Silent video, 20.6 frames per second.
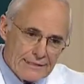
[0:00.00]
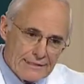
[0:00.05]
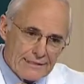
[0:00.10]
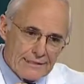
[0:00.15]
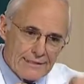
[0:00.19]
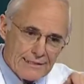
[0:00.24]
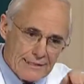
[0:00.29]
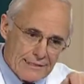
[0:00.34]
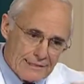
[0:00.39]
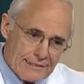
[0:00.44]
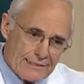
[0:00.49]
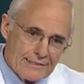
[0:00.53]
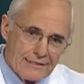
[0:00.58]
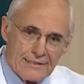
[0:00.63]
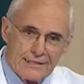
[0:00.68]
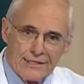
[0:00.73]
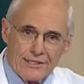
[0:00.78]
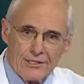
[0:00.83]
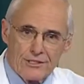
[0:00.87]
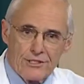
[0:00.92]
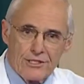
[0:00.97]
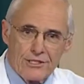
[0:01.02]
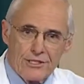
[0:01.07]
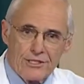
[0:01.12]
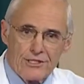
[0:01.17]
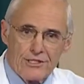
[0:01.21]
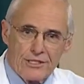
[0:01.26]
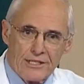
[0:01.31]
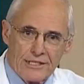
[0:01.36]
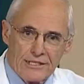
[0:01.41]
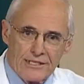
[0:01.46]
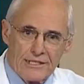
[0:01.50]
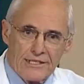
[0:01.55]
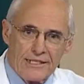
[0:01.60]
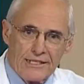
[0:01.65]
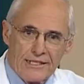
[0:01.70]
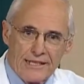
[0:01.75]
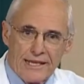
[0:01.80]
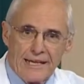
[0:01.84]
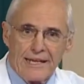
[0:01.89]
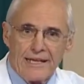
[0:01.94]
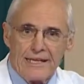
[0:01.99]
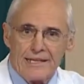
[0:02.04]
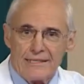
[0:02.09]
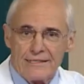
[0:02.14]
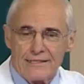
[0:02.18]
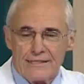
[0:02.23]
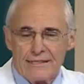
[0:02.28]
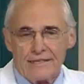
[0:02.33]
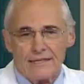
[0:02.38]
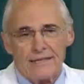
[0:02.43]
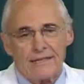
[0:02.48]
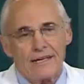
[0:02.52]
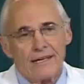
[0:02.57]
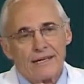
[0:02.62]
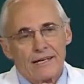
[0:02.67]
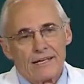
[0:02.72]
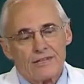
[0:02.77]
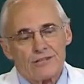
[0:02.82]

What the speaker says: C, C, G, G, T, A, T,